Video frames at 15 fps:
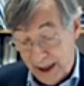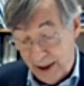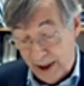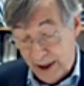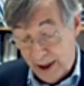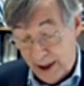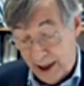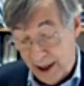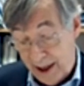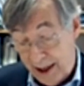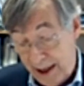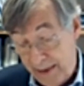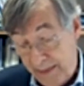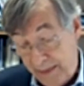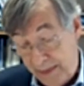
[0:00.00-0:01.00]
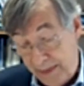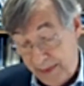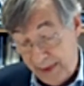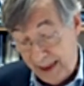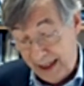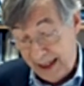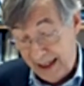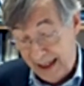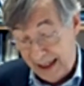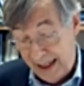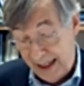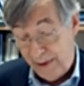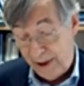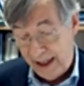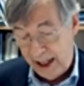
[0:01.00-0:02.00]
with your
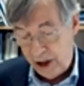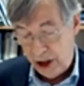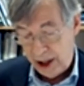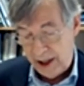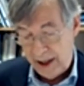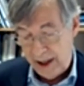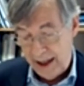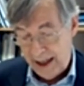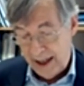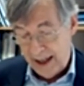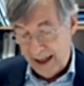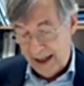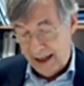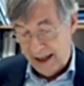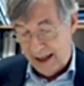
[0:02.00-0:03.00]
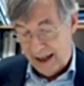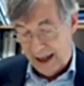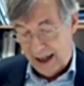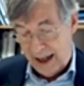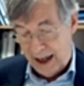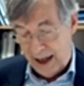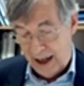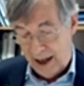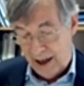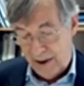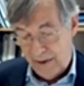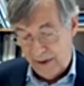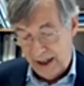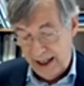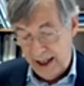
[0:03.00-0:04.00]
definition
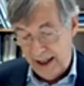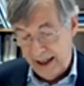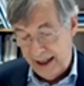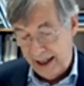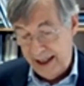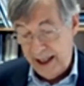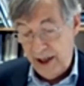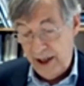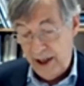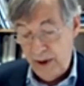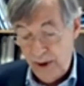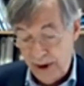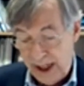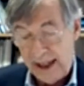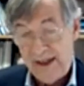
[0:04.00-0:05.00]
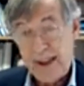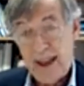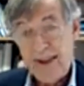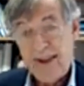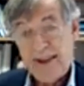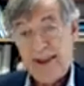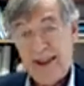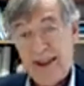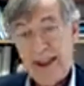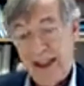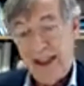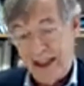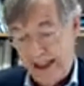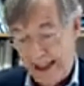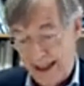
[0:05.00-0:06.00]
of the EU's assets.
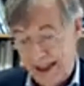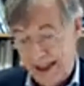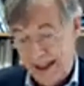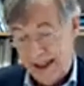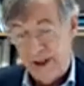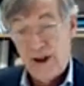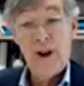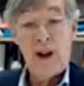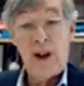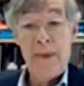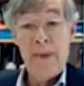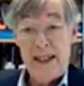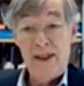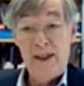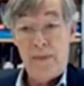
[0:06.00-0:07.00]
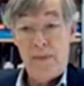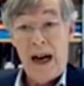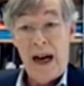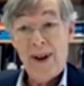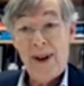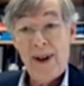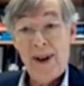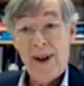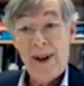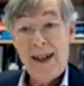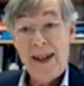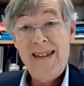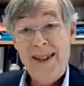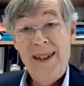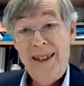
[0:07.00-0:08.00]
Its normative power is
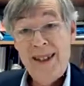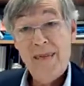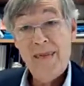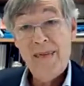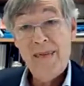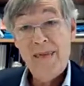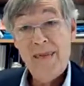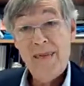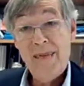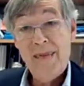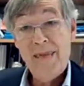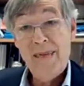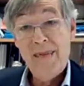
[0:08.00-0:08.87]
indeed immense.